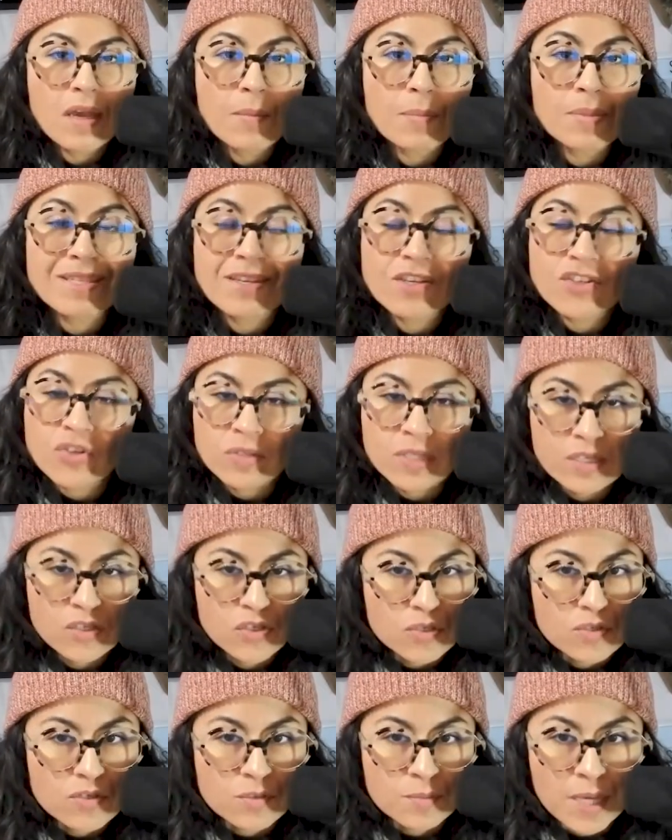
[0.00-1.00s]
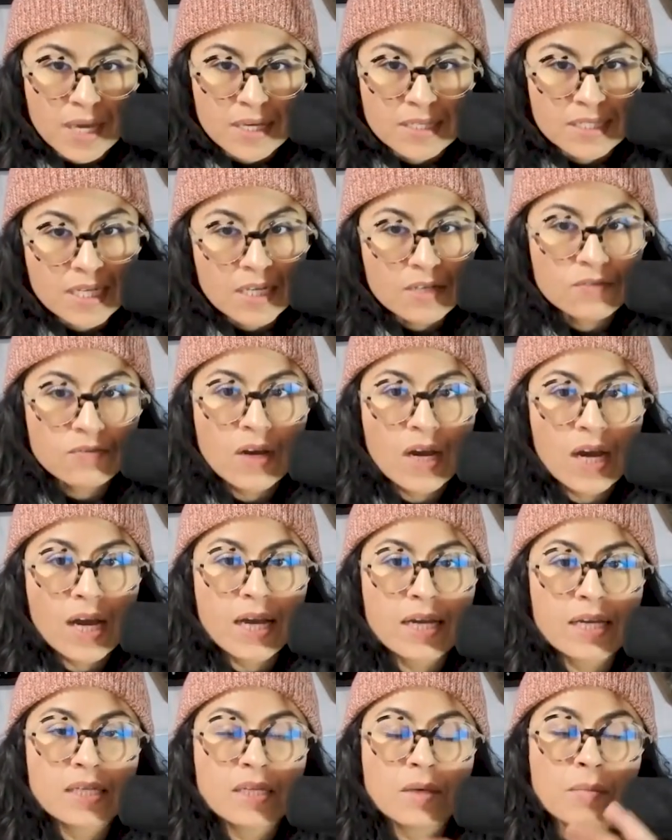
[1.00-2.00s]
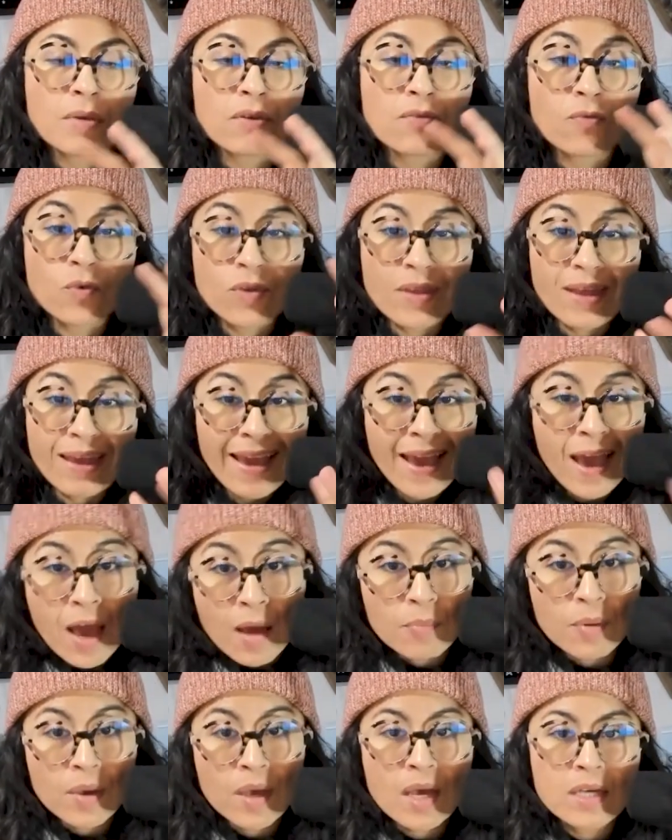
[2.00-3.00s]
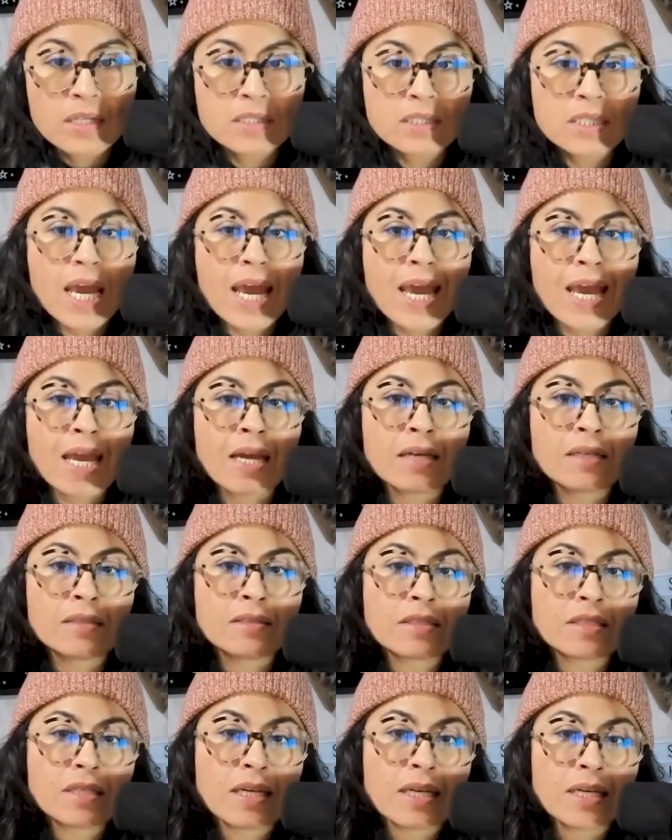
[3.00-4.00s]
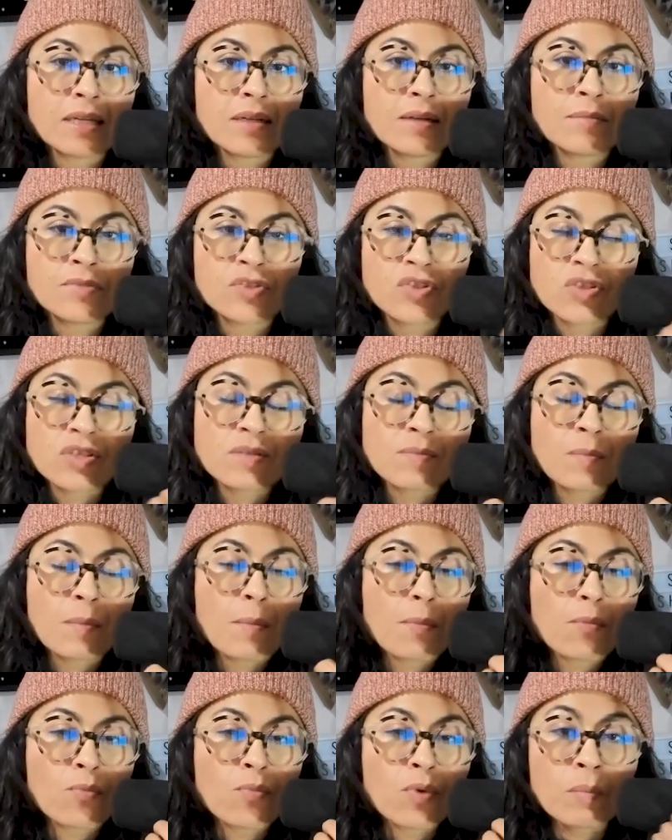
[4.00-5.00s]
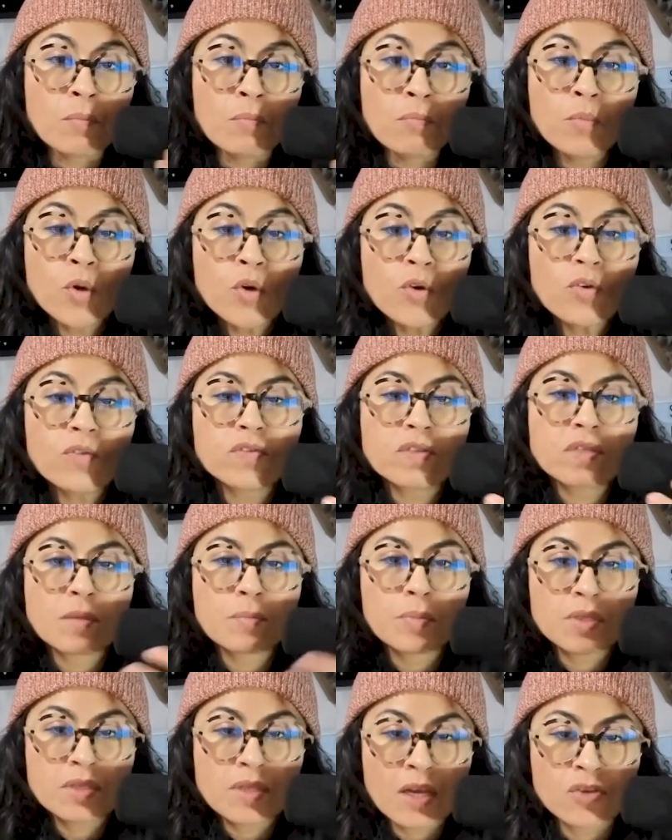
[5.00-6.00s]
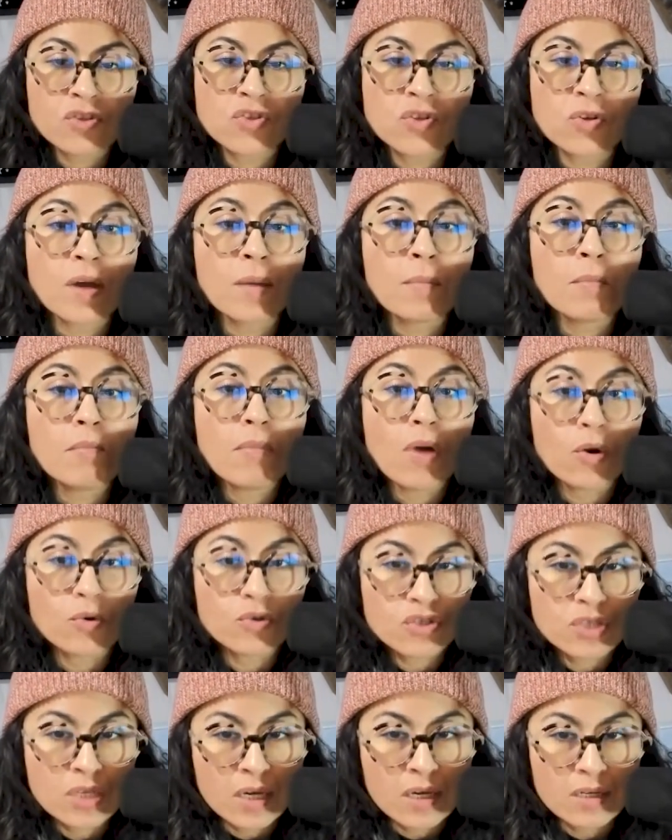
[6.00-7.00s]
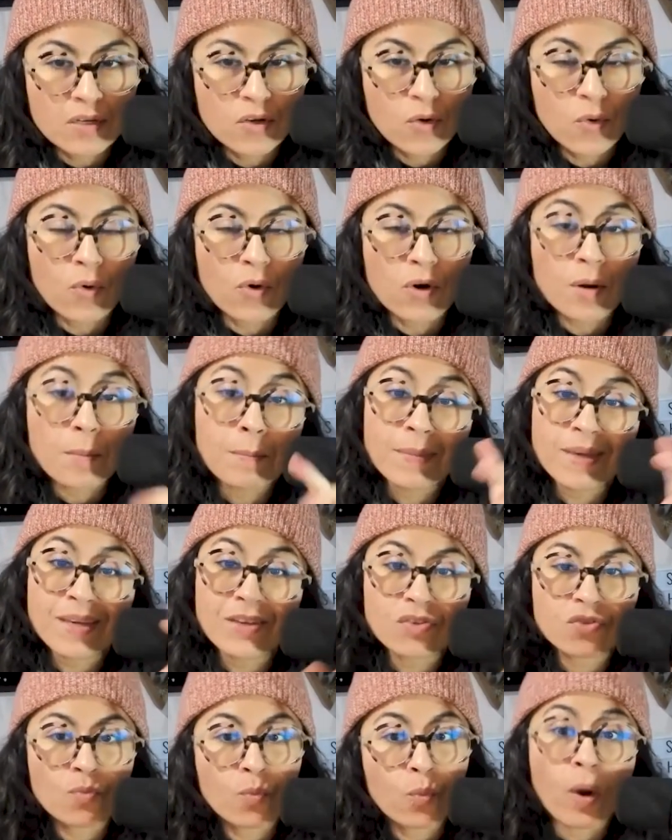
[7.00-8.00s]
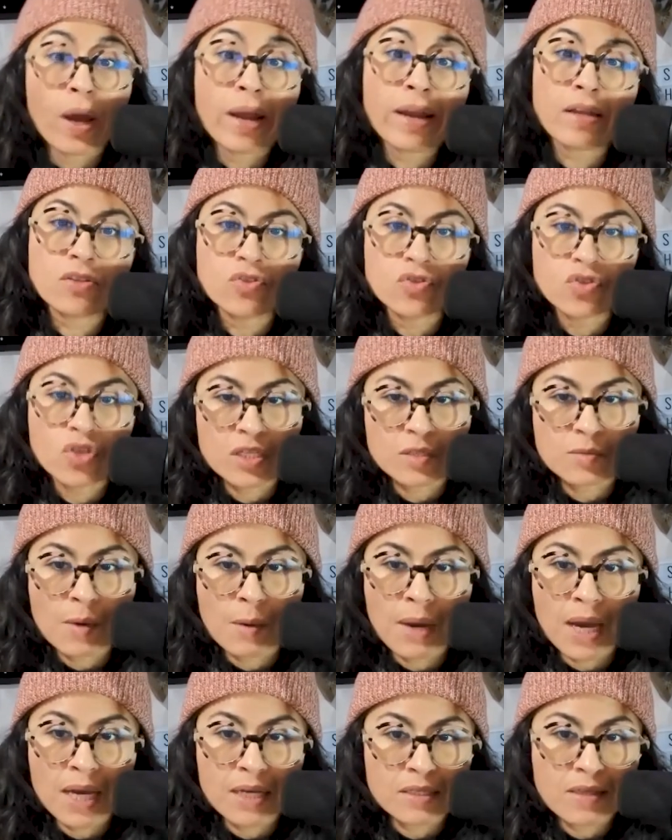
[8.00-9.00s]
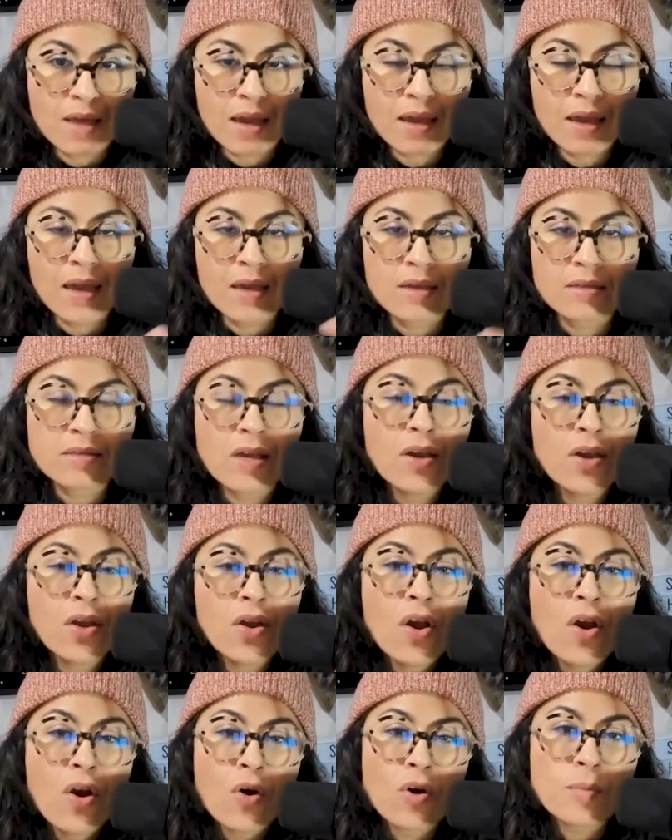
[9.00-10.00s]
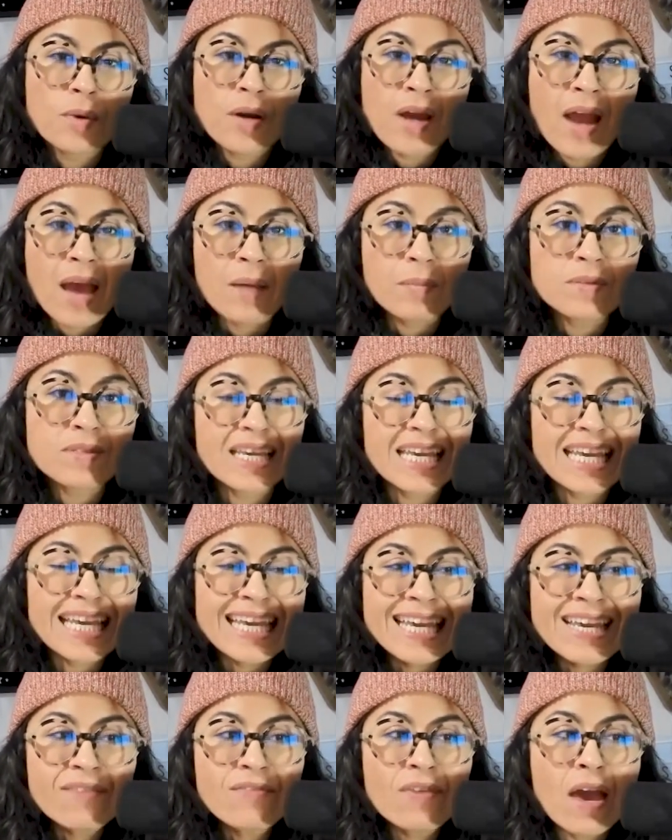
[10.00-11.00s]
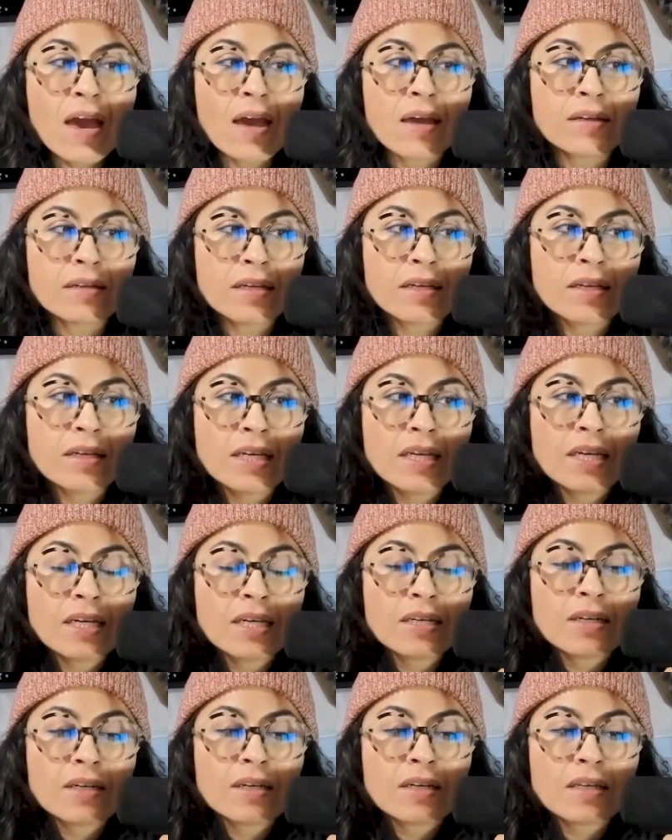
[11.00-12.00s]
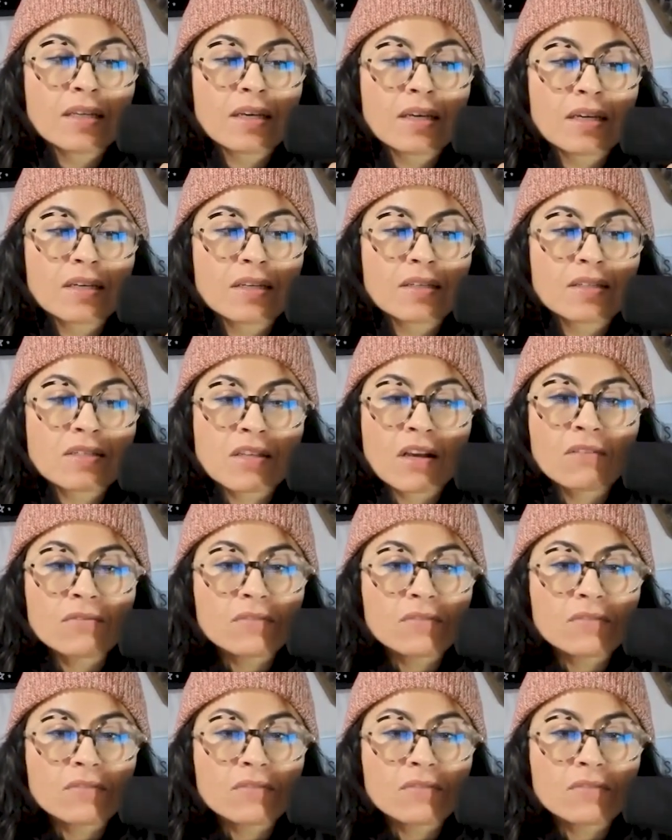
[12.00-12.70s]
potential issues to be identified before they happen. And it just removes the potential emotion or me wanting to change my mind in that case, or perhaps even self